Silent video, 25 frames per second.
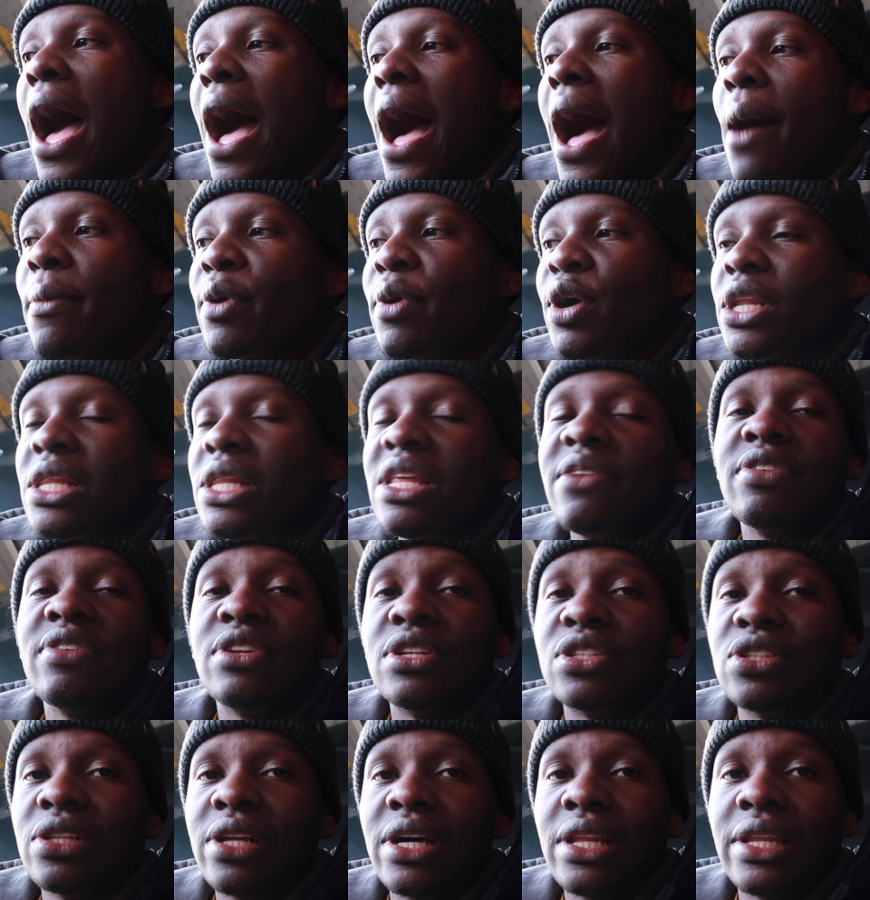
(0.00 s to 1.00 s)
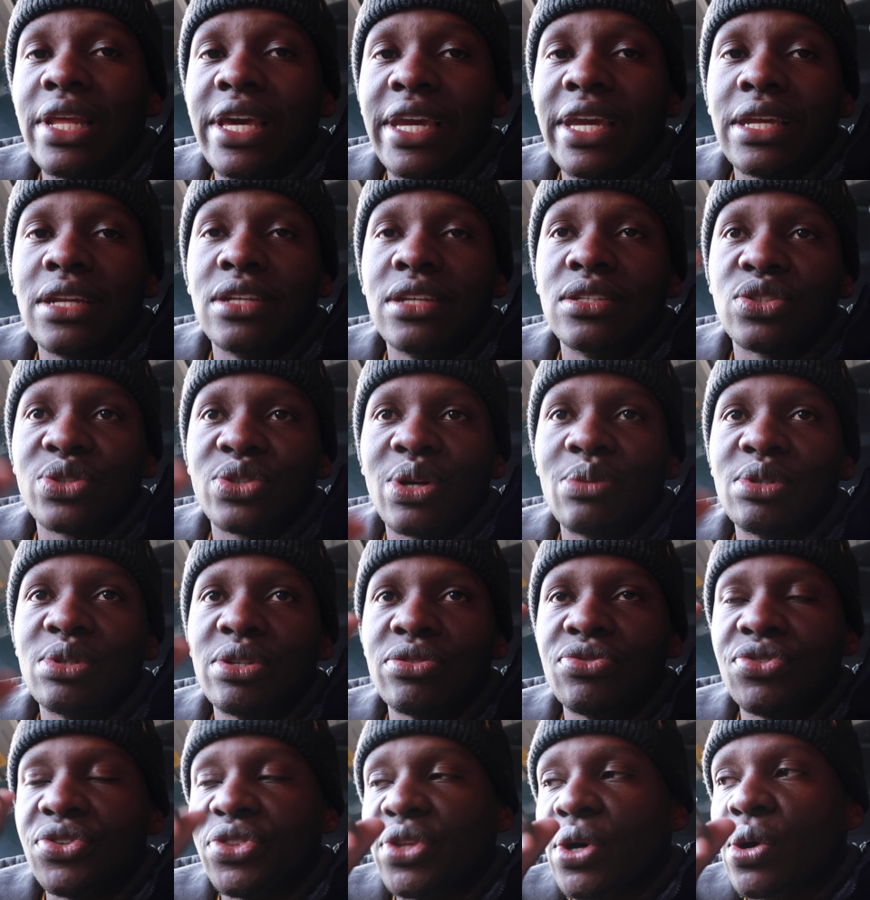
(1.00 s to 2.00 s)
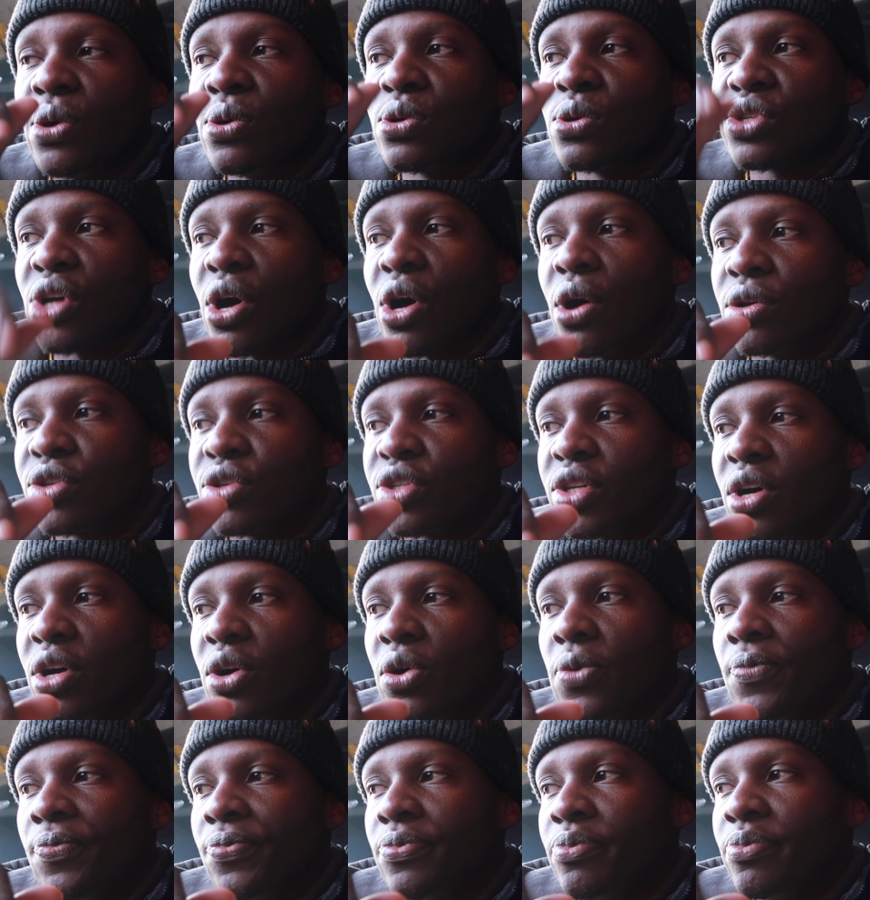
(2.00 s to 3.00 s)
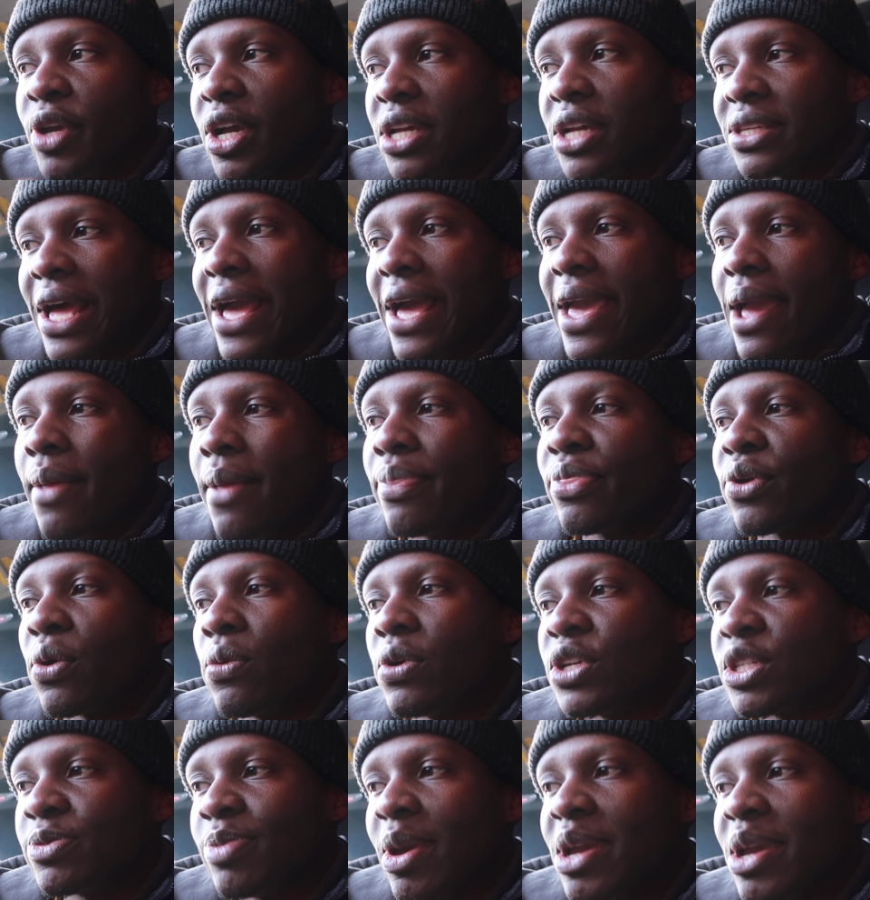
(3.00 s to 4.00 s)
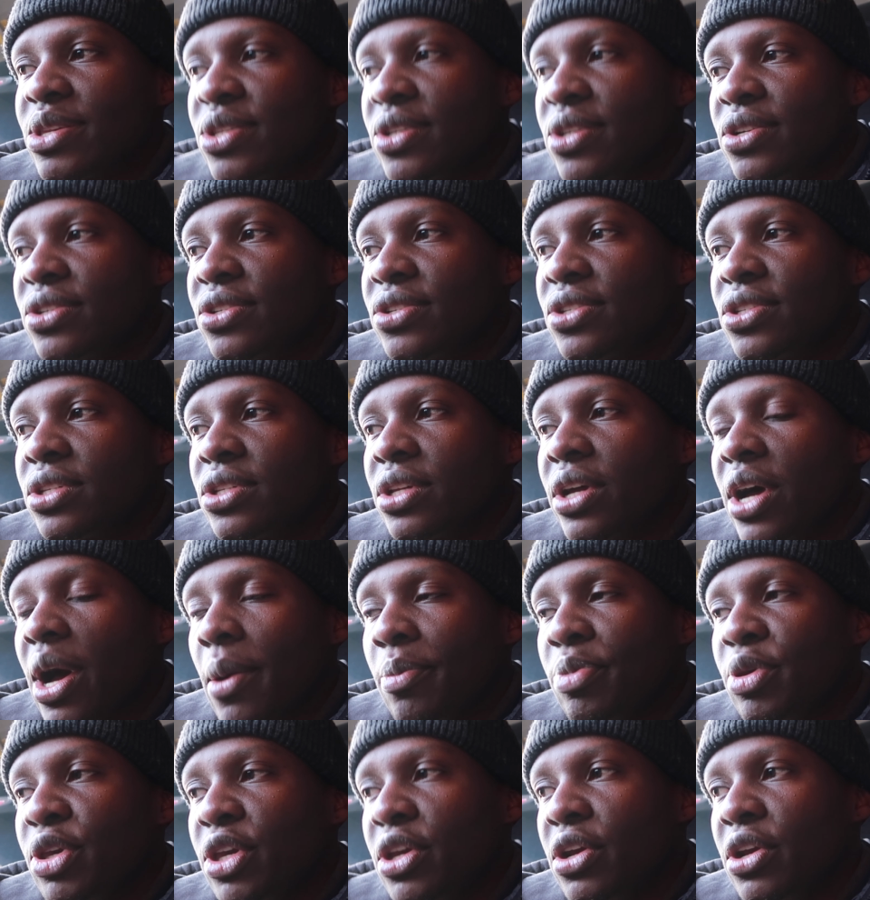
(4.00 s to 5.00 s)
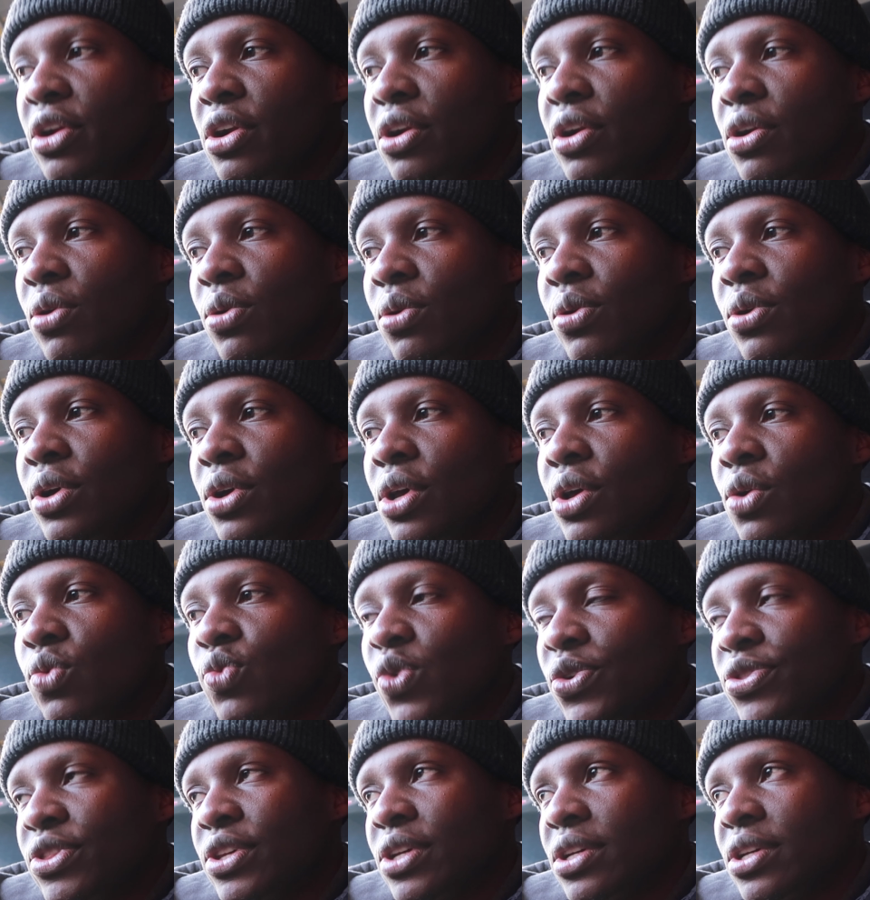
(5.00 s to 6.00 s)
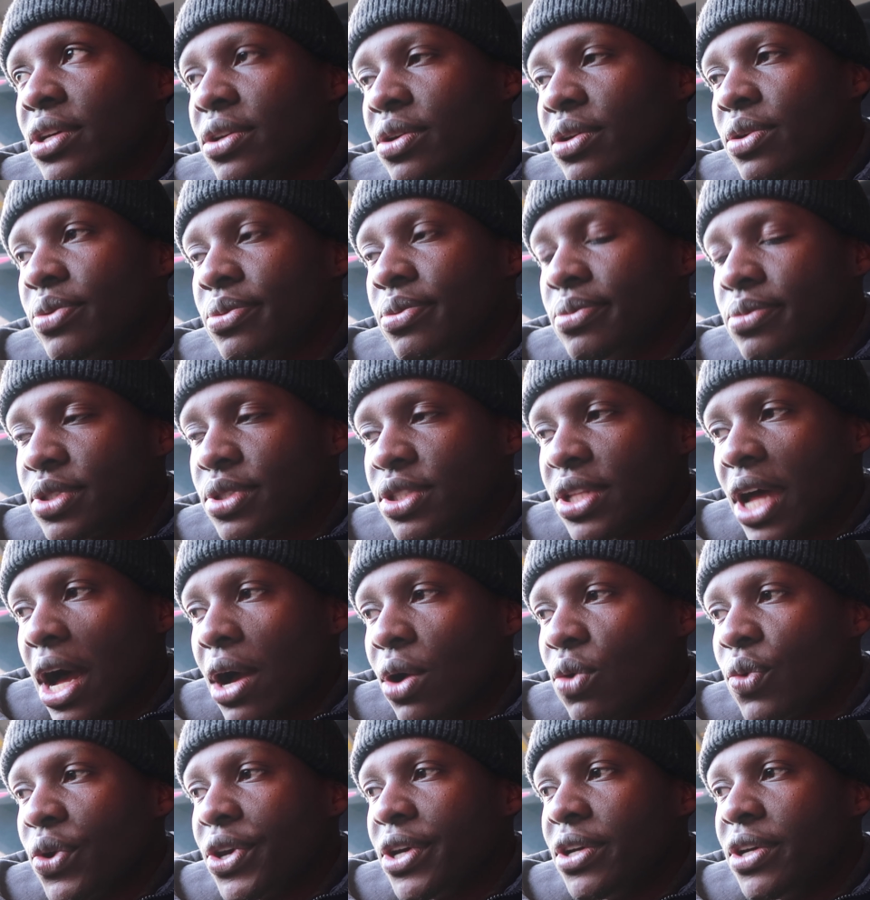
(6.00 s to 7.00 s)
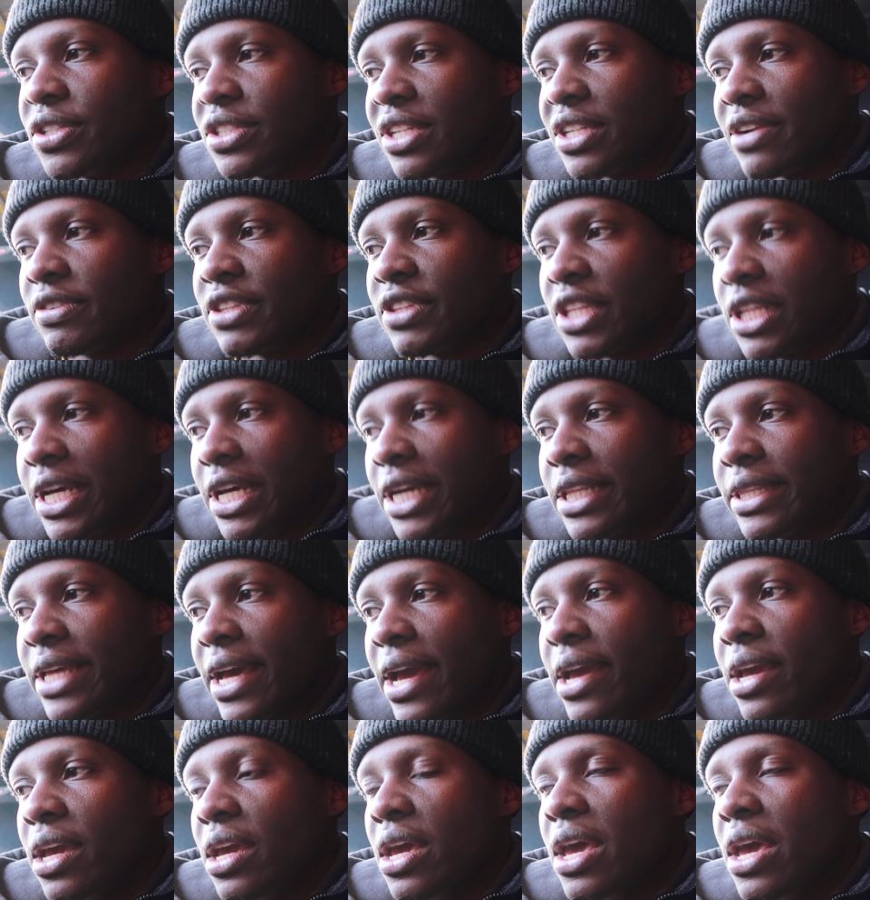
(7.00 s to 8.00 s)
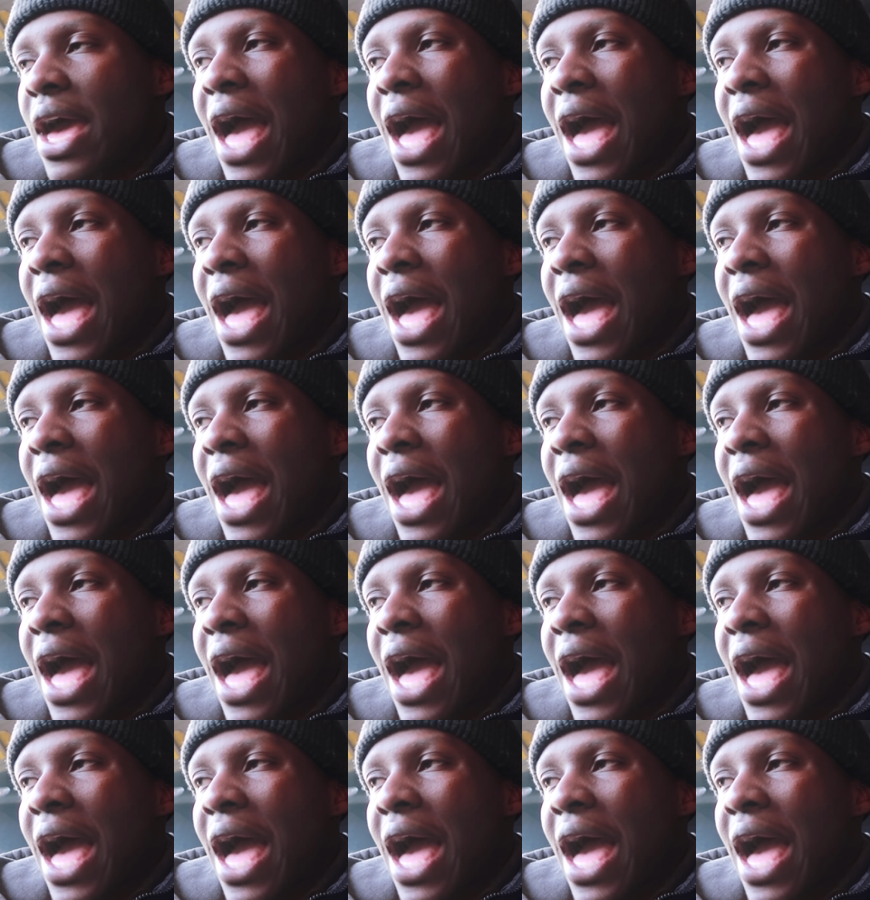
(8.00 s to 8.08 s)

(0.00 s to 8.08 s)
I'm gonna leave a link in the description for those also, because I am throwing spacers up here with the stock wheels and everything like that.